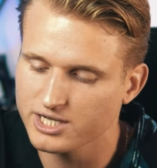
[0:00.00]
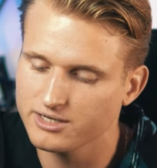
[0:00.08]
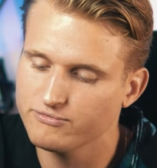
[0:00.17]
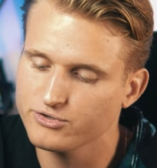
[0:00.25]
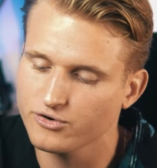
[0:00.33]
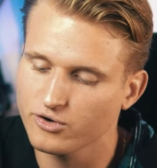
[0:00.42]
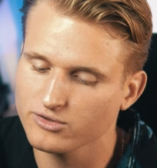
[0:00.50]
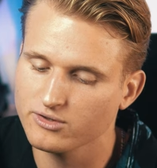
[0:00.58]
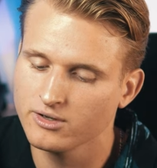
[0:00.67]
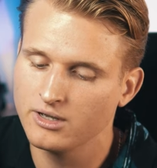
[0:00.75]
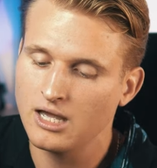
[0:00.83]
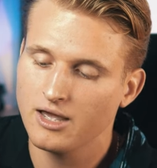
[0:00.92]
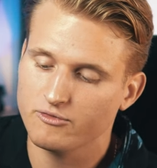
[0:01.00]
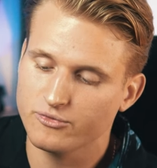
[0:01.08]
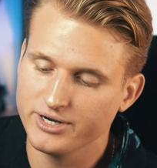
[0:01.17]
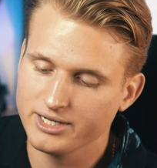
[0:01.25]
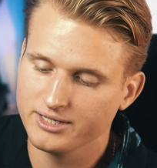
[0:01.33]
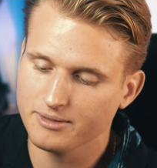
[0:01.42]
And if you're on a
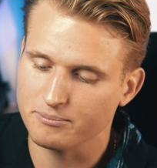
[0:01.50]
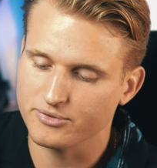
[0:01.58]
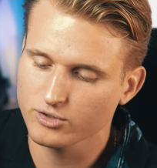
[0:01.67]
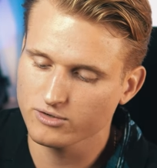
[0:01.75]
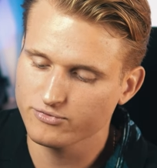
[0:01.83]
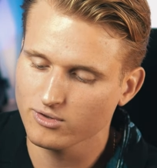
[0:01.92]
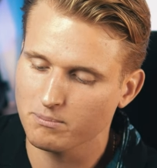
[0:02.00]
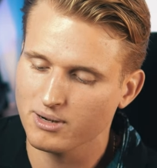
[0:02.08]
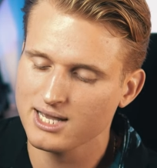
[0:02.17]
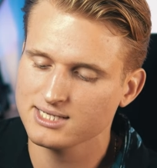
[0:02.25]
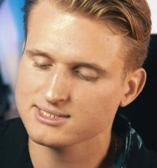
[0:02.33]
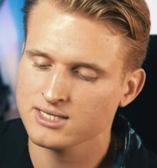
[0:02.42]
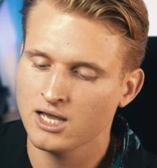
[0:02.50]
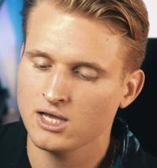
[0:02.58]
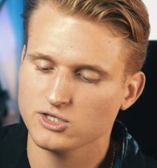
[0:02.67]
really beautiful place,